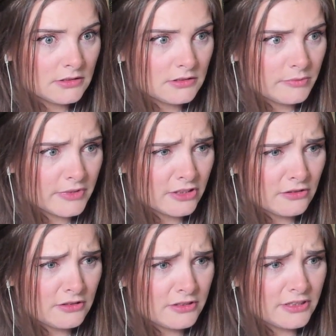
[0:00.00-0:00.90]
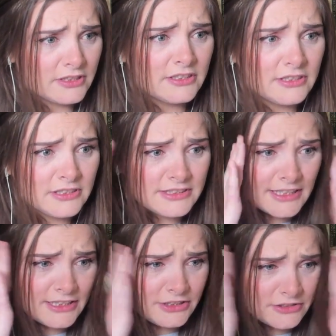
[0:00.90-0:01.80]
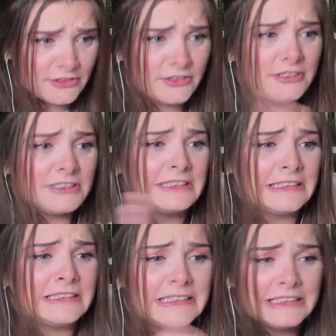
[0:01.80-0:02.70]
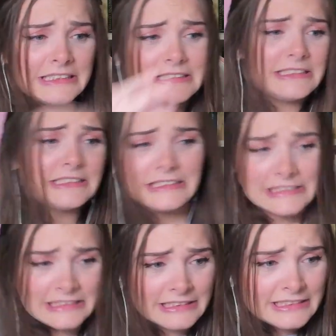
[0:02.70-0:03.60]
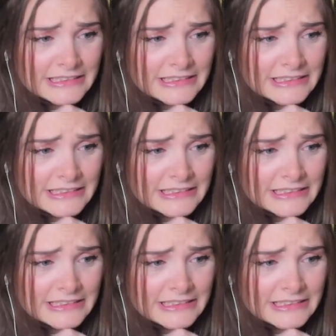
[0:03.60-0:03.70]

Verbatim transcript: Oh my god. Tanjiro. Mm.